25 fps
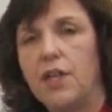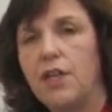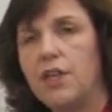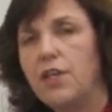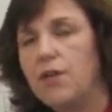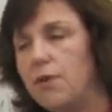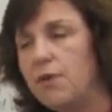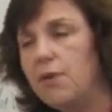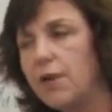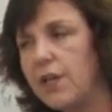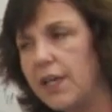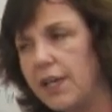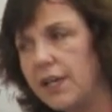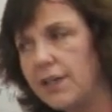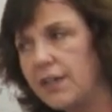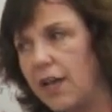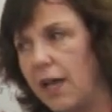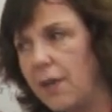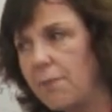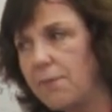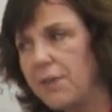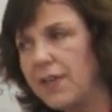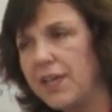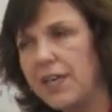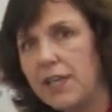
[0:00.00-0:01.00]
You want,
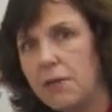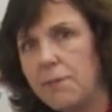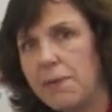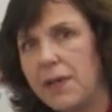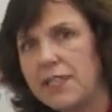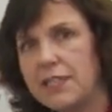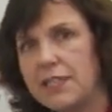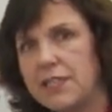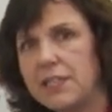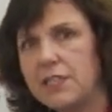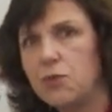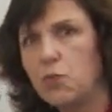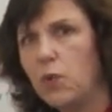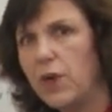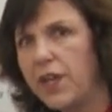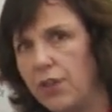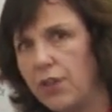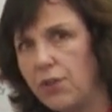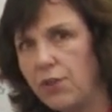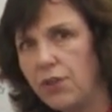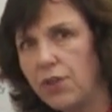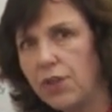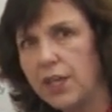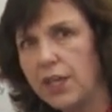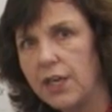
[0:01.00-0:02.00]
I'm thinking about this. What do
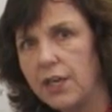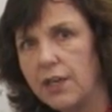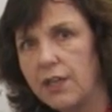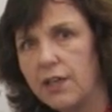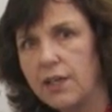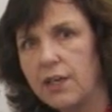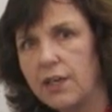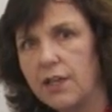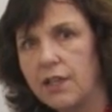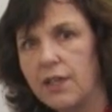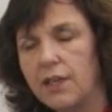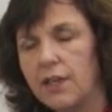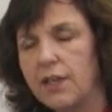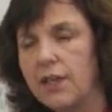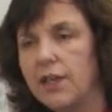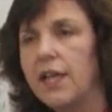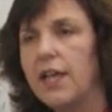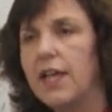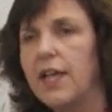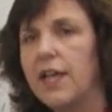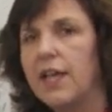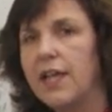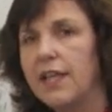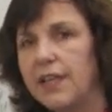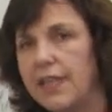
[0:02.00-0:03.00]
you think?
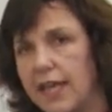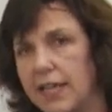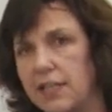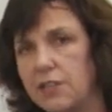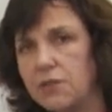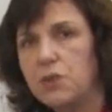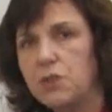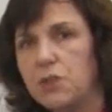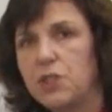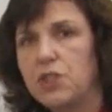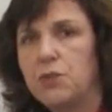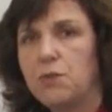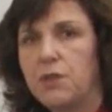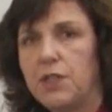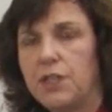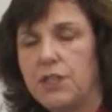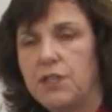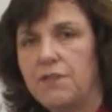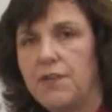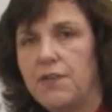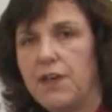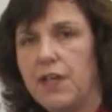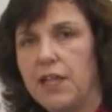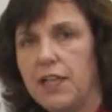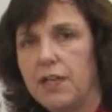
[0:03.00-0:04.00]
That's what you want to
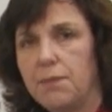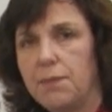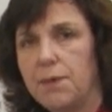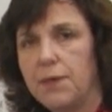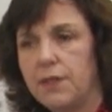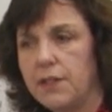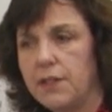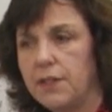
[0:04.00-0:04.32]
develop.